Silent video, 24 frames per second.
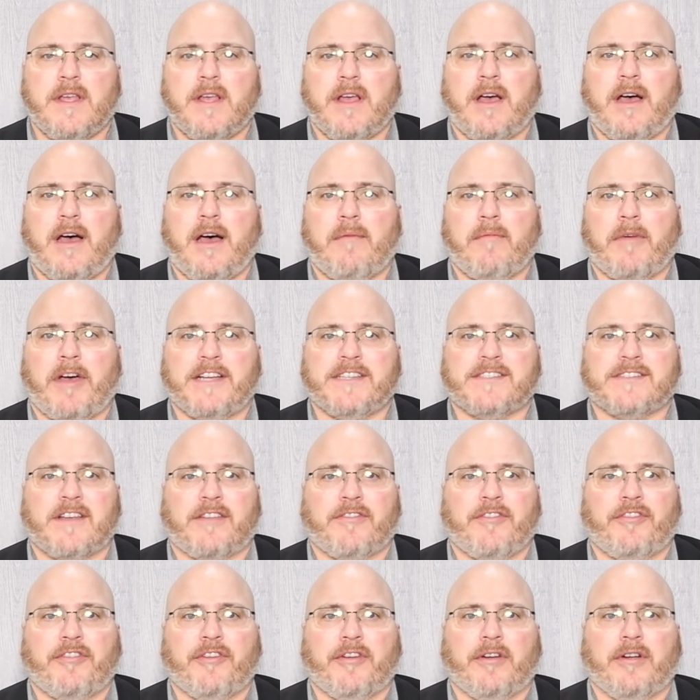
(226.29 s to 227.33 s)
I saw
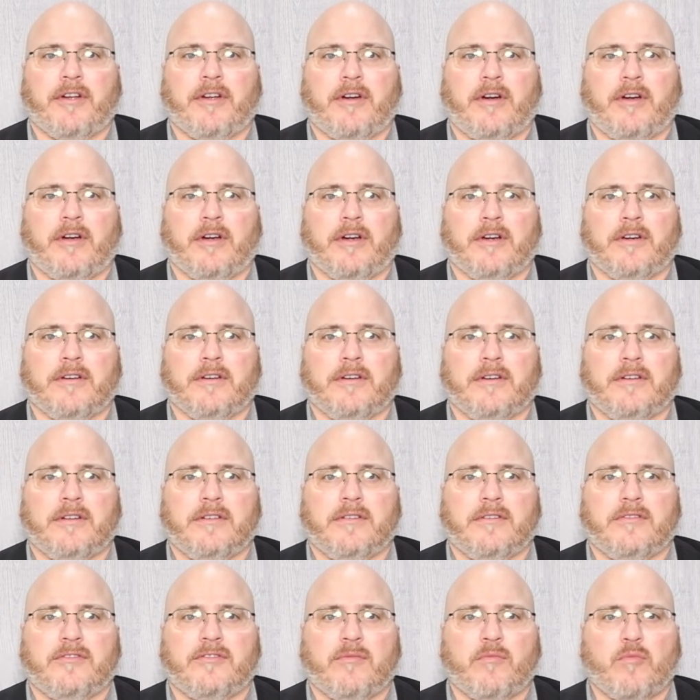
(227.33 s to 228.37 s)
that there are
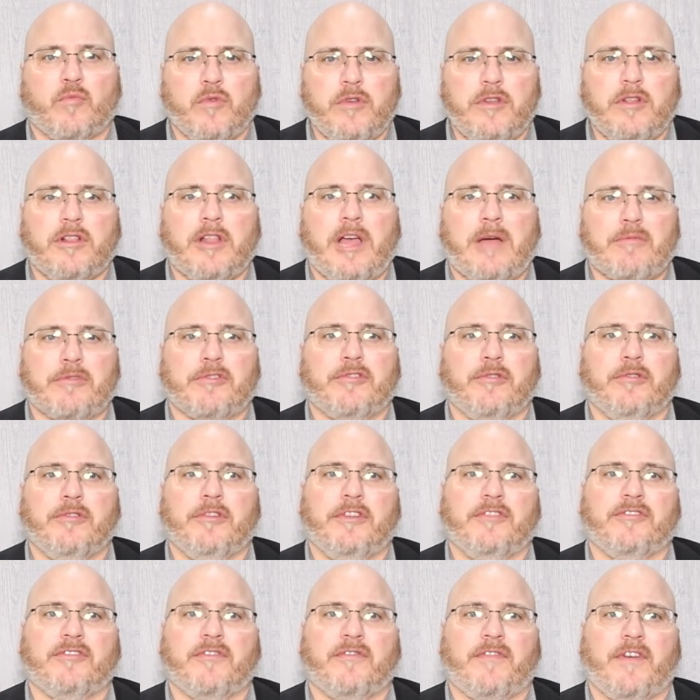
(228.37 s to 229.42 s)
some real
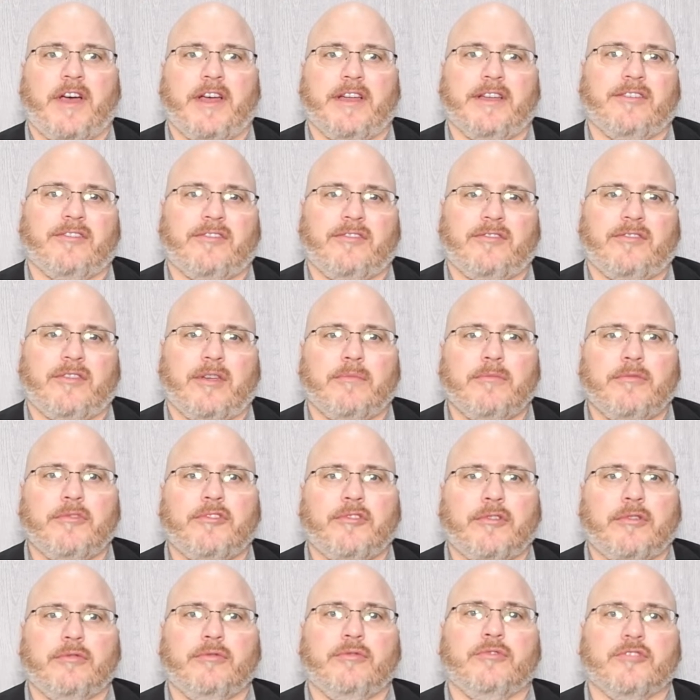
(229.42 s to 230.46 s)
opportunities to find some
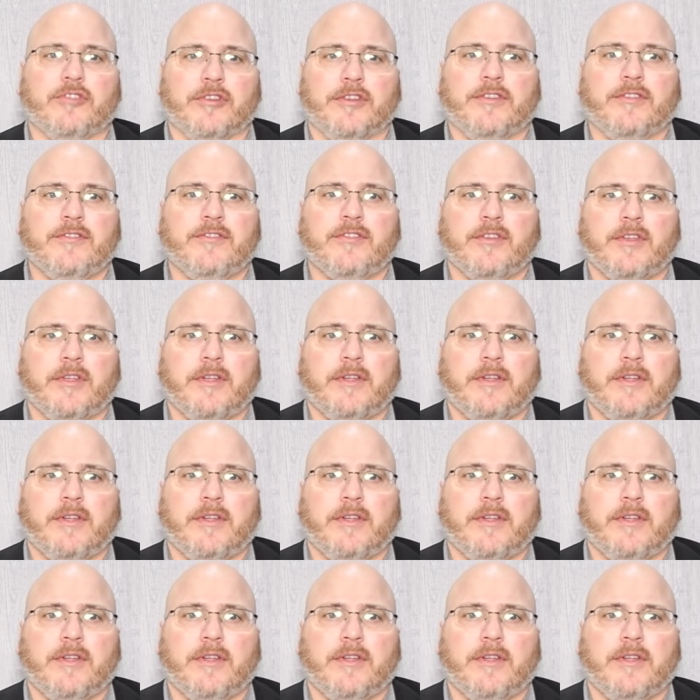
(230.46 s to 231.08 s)
solutions